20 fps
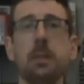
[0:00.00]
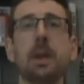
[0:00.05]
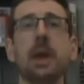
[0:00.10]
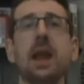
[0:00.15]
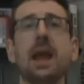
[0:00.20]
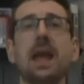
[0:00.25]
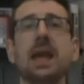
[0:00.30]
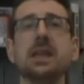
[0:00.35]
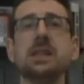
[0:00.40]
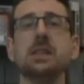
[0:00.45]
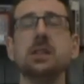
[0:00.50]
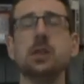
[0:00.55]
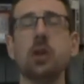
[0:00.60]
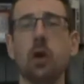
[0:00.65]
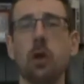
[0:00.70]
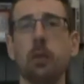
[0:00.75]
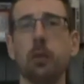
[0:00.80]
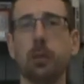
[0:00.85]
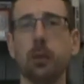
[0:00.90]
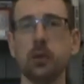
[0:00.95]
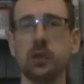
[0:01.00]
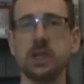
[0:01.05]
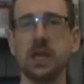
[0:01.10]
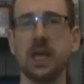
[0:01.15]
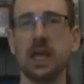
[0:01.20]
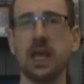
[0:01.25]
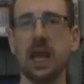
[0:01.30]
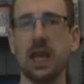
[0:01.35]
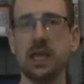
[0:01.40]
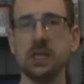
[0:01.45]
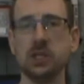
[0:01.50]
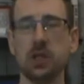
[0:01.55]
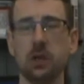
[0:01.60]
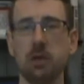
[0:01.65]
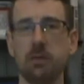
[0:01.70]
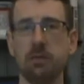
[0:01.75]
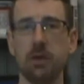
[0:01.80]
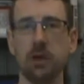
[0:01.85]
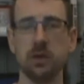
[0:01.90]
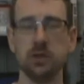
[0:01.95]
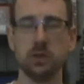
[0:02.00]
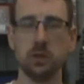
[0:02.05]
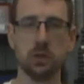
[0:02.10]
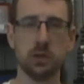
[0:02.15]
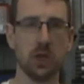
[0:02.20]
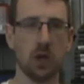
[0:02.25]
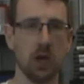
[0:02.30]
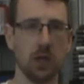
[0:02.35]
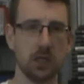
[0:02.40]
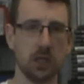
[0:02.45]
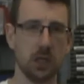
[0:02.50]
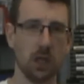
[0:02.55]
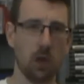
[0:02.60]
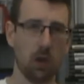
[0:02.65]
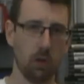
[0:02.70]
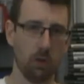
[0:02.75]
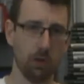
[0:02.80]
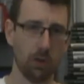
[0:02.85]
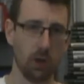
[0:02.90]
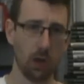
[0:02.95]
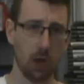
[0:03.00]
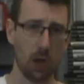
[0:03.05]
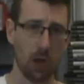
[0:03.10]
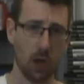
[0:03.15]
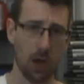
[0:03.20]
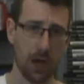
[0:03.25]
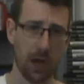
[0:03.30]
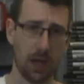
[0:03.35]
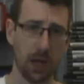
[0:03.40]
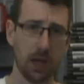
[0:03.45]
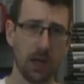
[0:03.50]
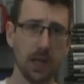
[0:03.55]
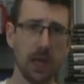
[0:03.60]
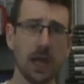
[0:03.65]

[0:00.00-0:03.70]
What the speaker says: but he is not putting his Universal title on the line.